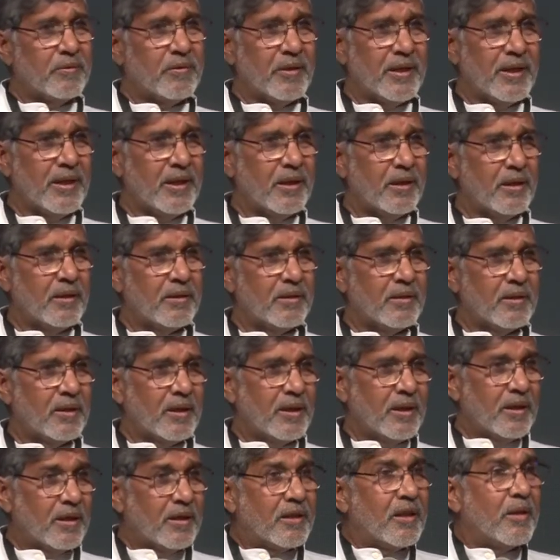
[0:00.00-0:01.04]
while.
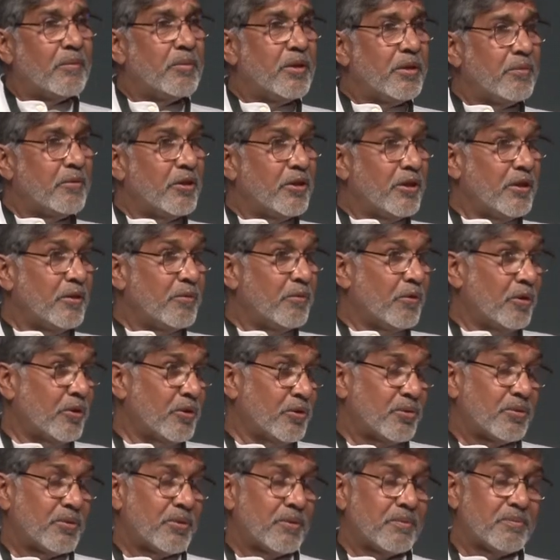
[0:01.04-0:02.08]
Everybody
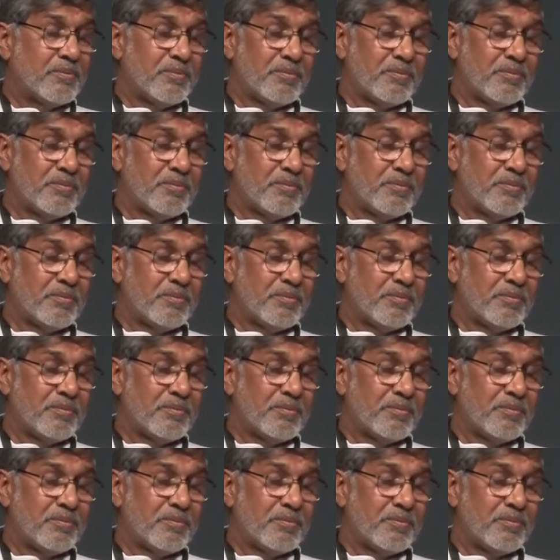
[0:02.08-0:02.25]
was